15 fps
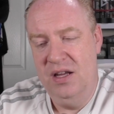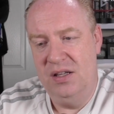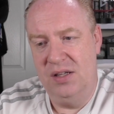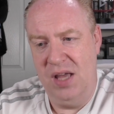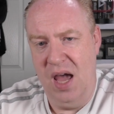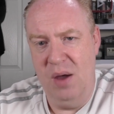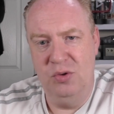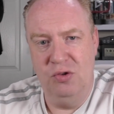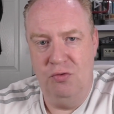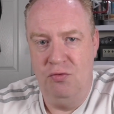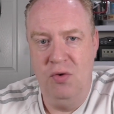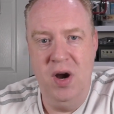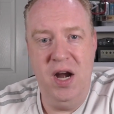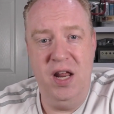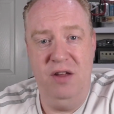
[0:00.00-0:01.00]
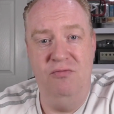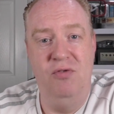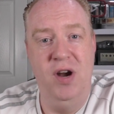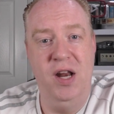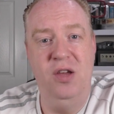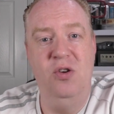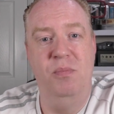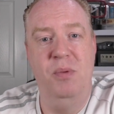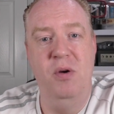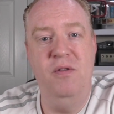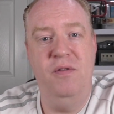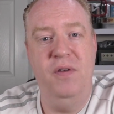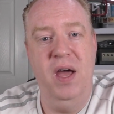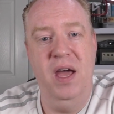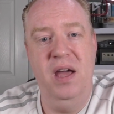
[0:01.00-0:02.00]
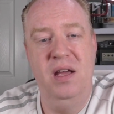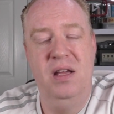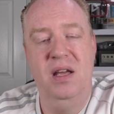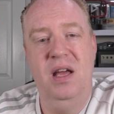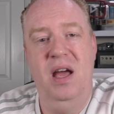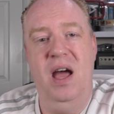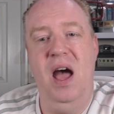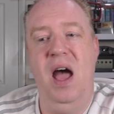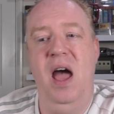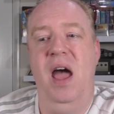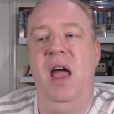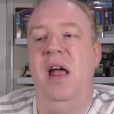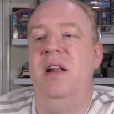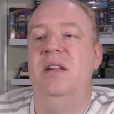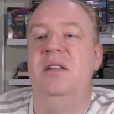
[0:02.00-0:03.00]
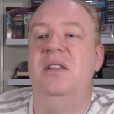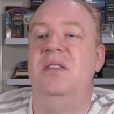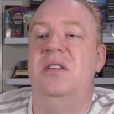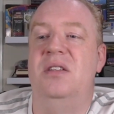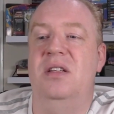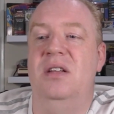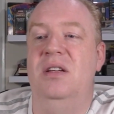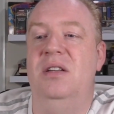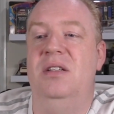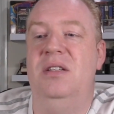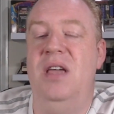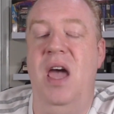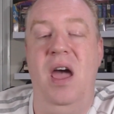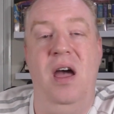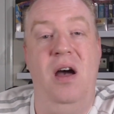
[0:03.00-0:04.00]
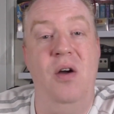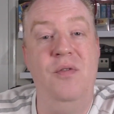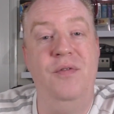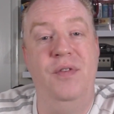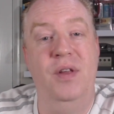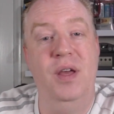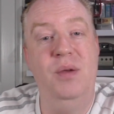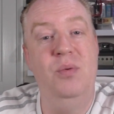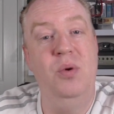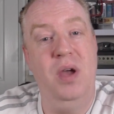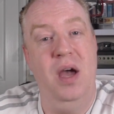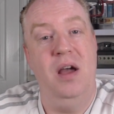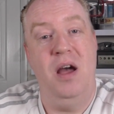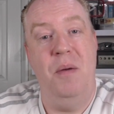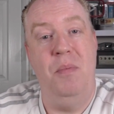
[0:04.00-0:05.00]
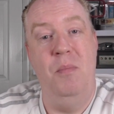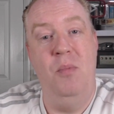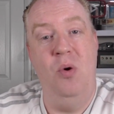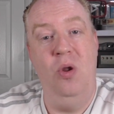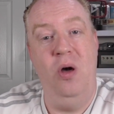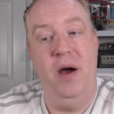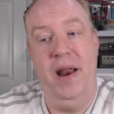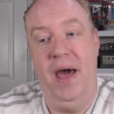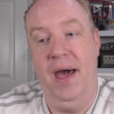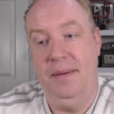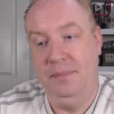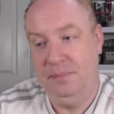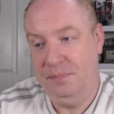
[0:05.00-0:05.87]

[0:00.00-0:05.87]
So yeah, it was a really, really good boot fair. And yeah, hopefully we'll get a couple more like that.